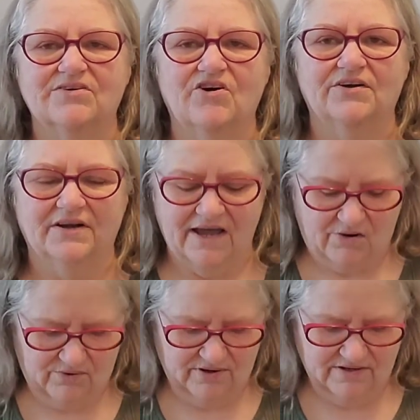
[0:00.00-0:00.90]
on
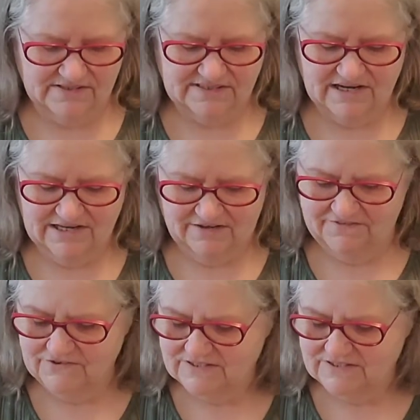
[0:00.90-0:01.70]
our diet for